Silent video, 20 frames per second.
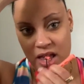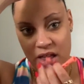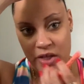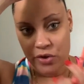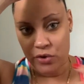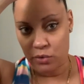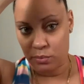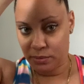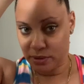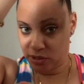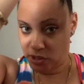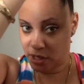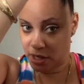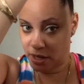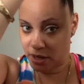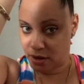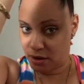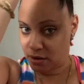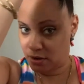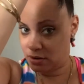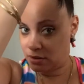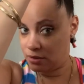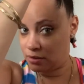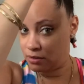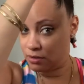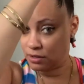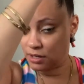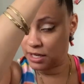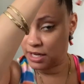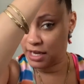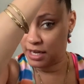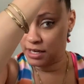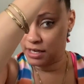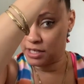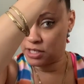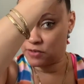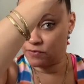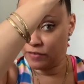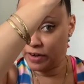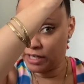Too much hair. And
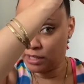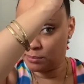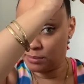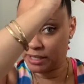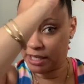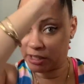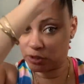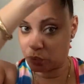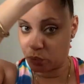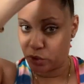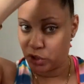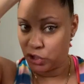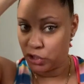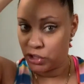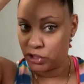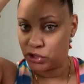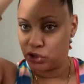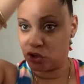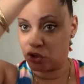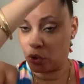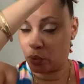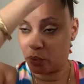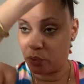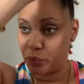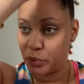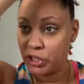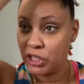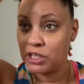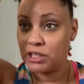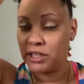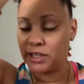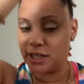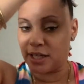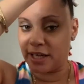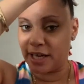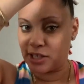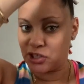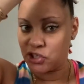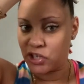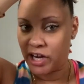it's funny because when you're looking
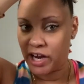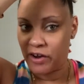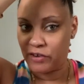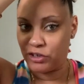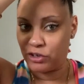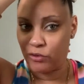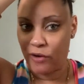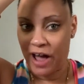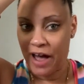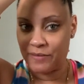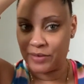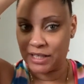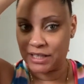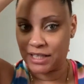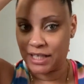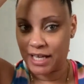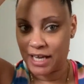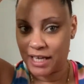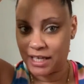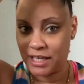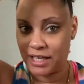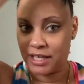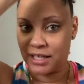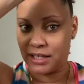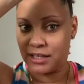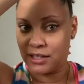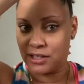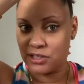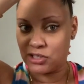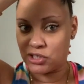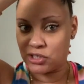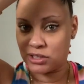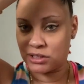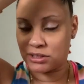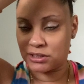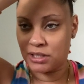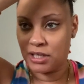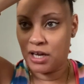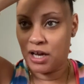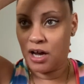at your hair and you don't have anything in it and you're
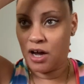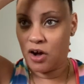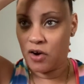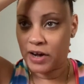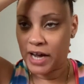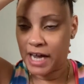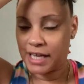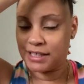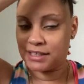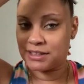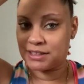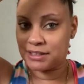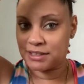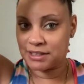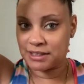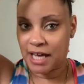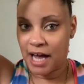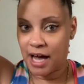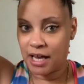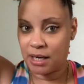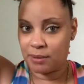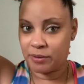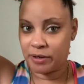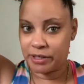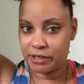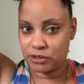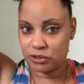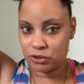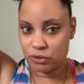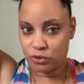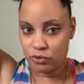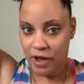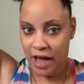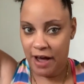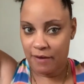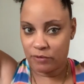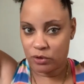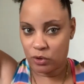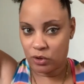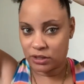just, okay, this is the style I'm going to do. You
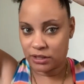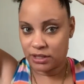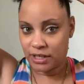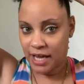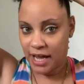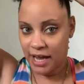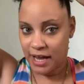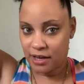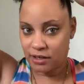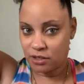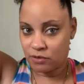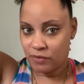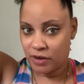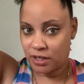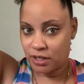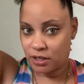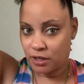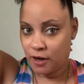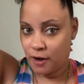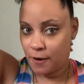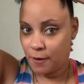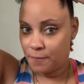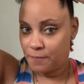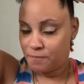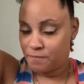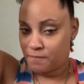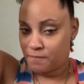have it all in your head. You're ready to go.